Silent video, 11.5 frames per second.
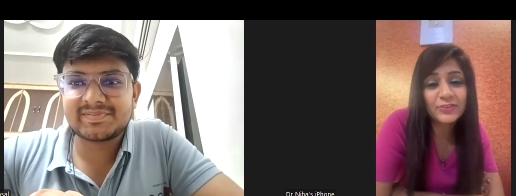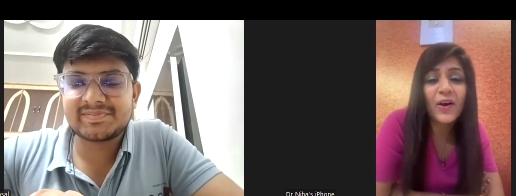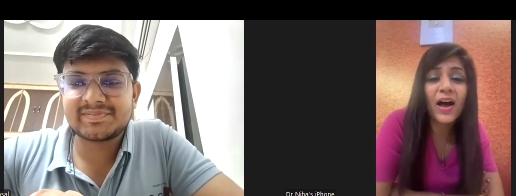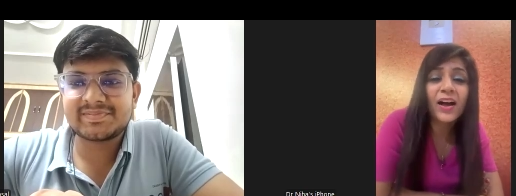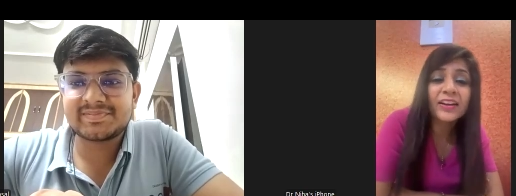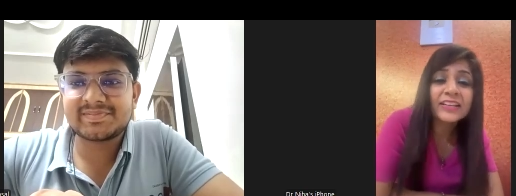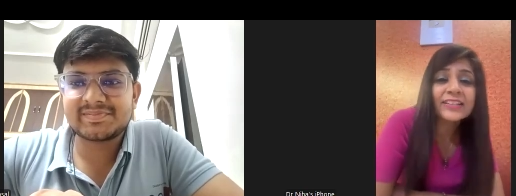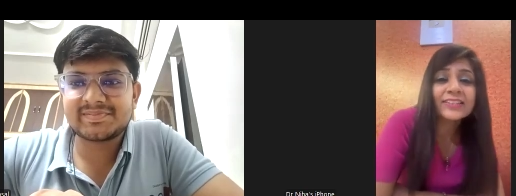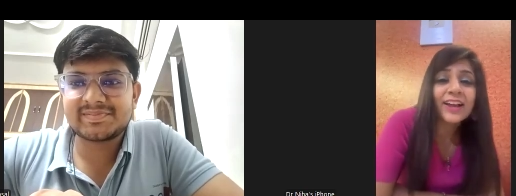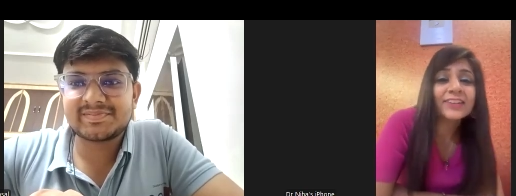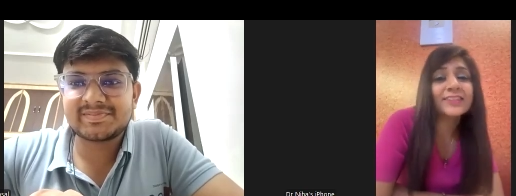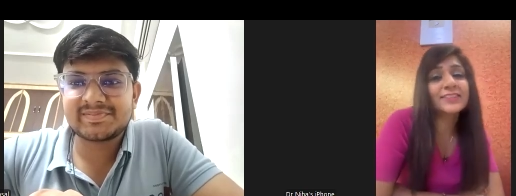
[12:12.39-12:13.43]
Speaker 1: So heartiest,
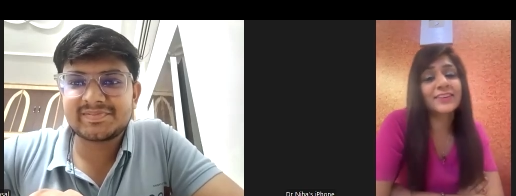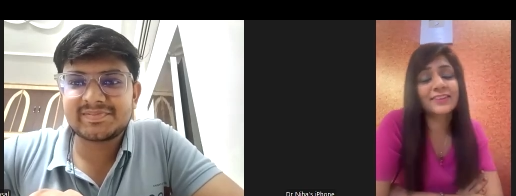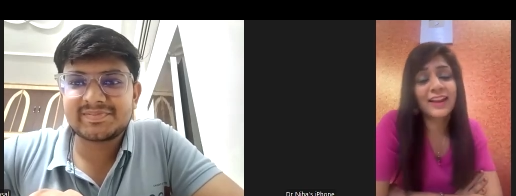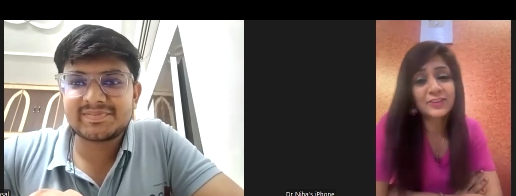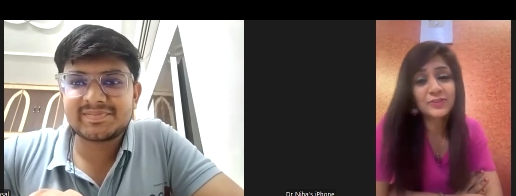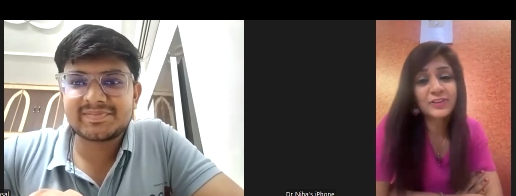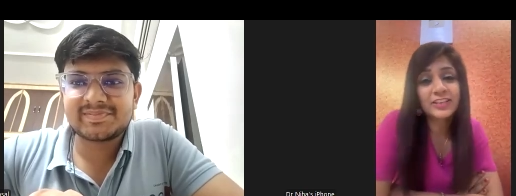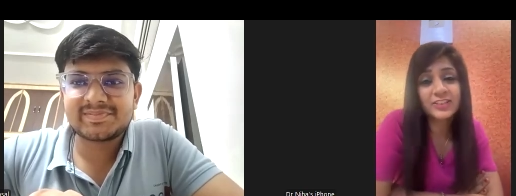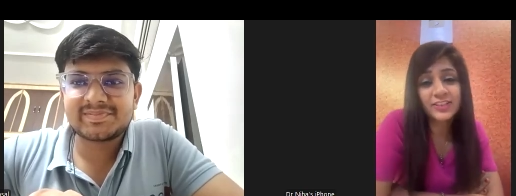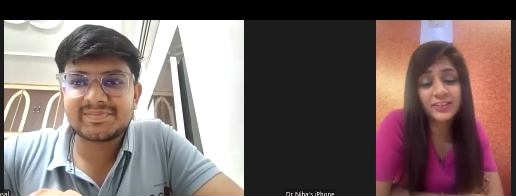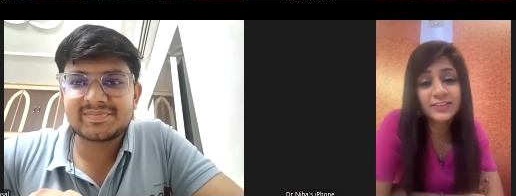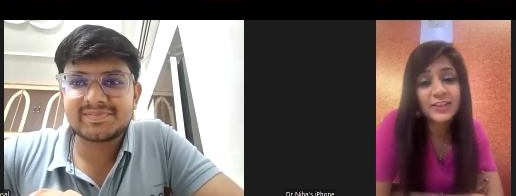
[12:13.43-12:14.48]
heartiest
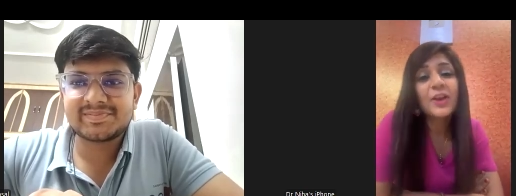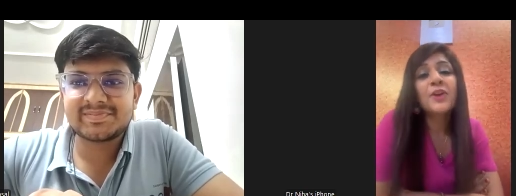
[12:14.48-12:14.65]
congratulations